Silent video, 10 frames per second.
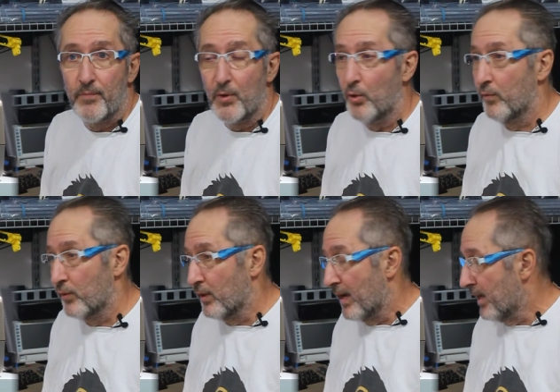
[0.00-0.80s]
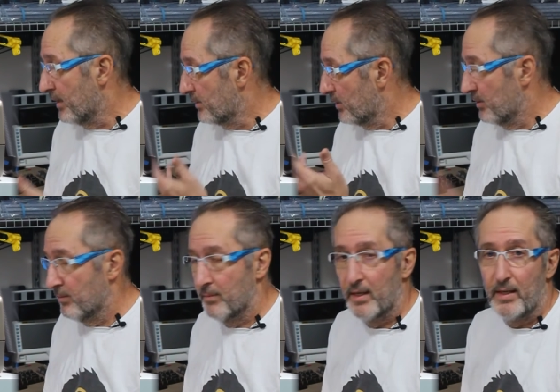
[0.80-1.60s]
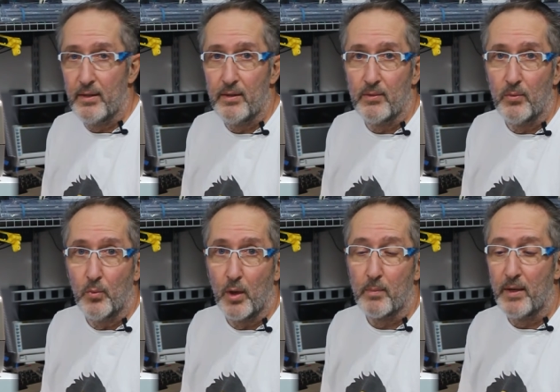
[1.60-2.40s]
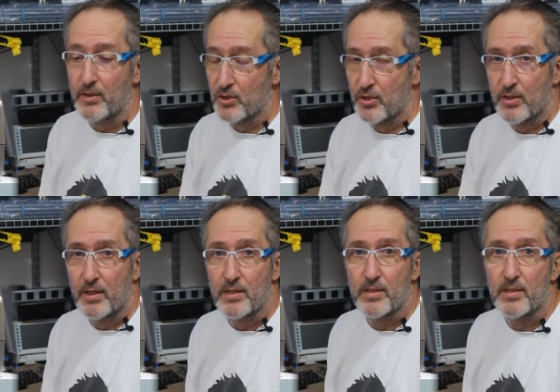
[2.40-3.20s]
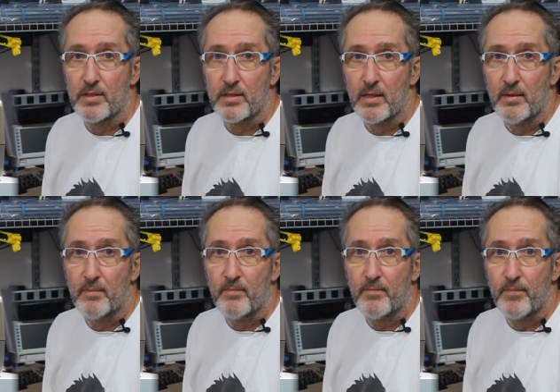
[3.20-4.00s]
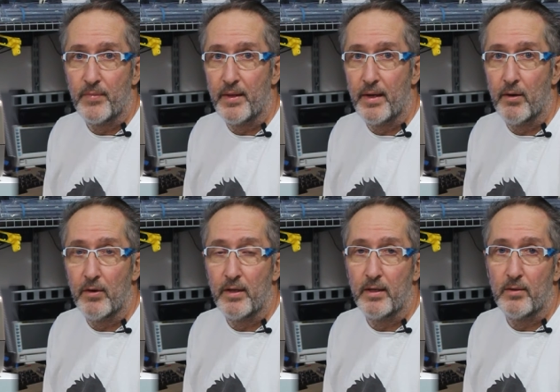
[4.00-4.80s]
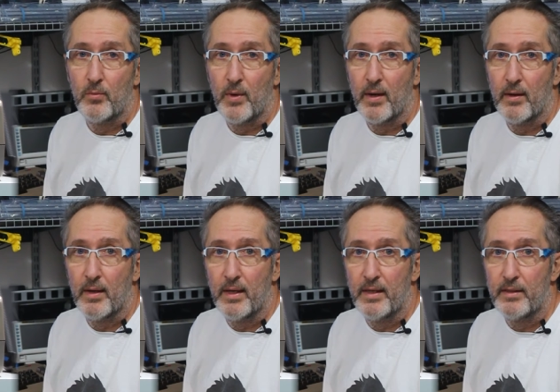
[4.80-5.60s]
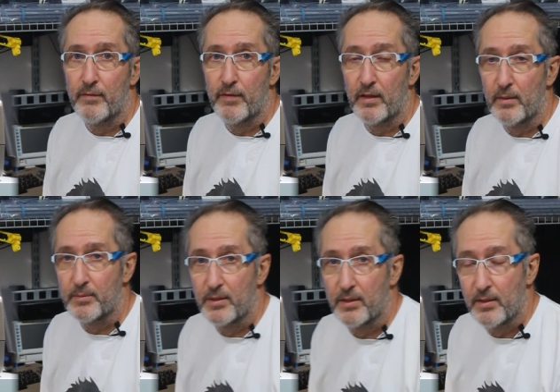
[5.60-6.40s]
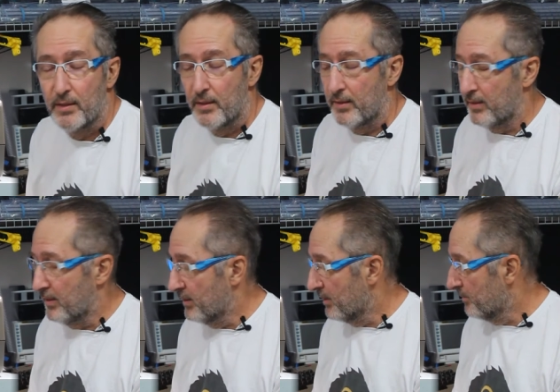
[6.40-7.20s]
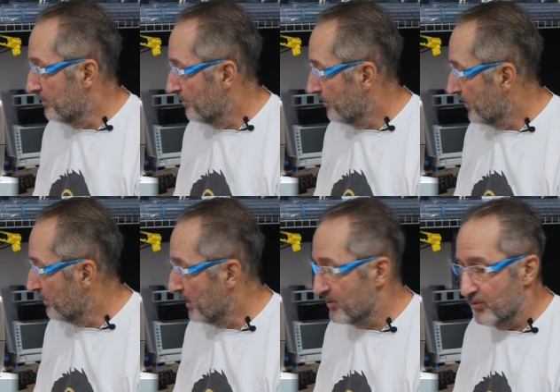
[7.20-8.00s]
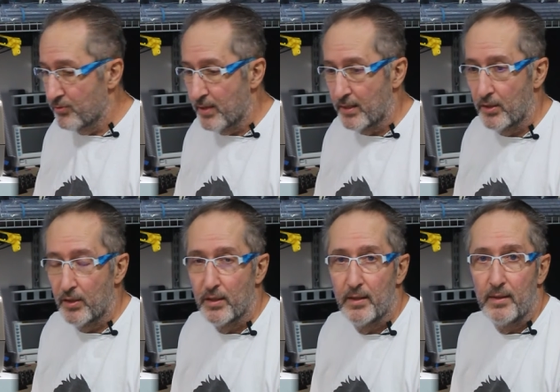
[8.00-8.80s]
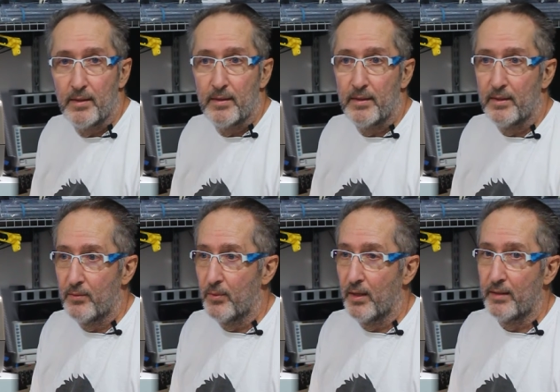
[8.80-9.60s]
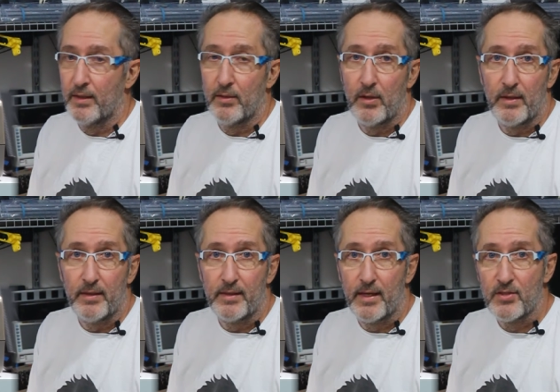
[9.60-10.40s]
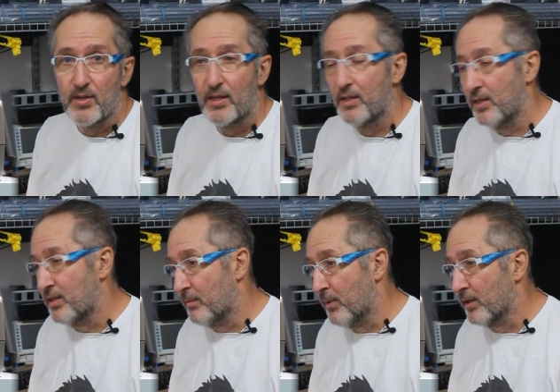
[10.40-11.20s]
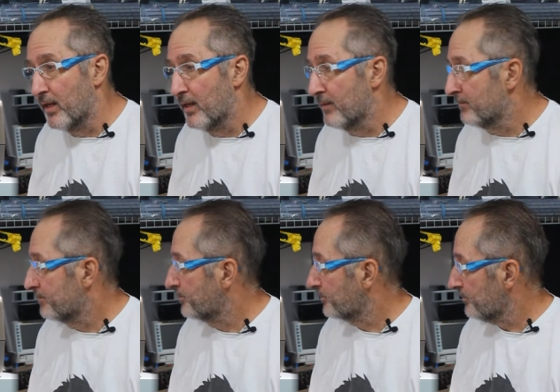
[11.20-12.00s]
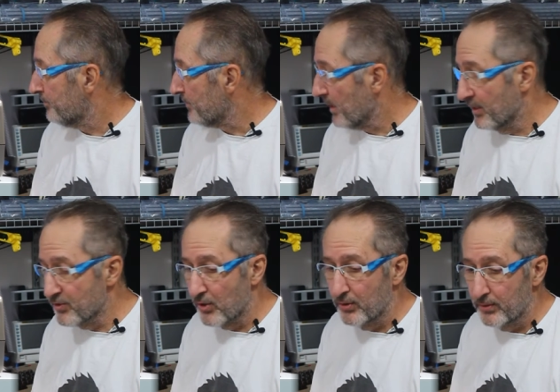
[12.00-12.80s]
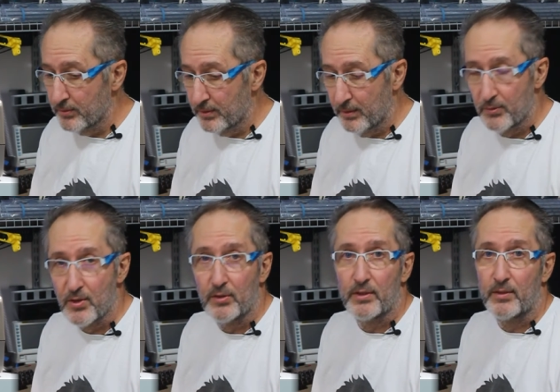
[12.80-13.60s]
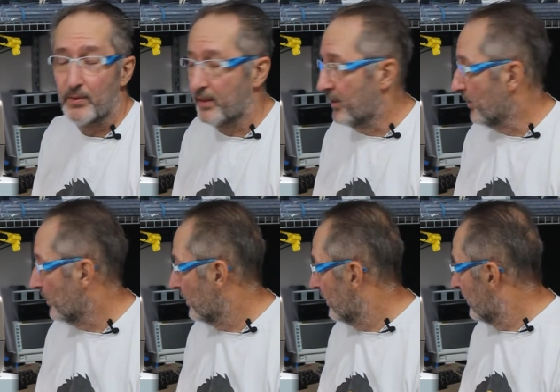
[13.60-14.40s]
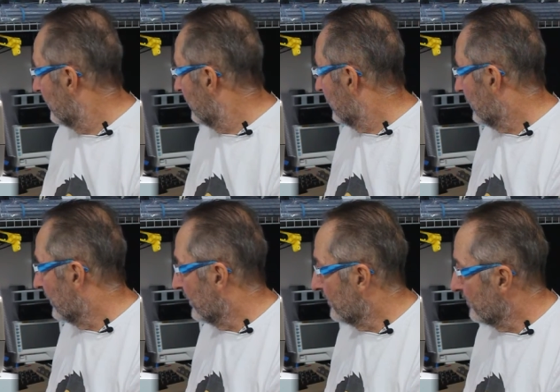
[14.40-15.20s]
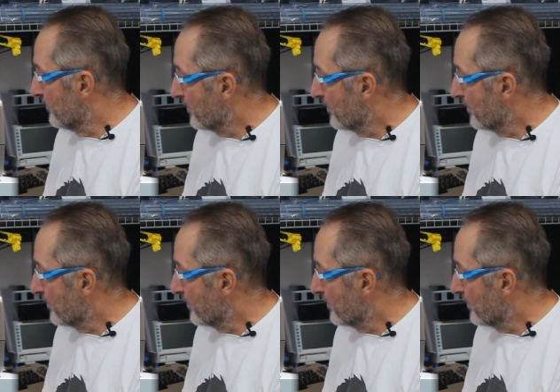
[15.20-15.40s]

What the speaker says: over at my workbench. This is the area where I developed the MasterTracker, where I did a lot of the testing and the debugging. It was all done right here. So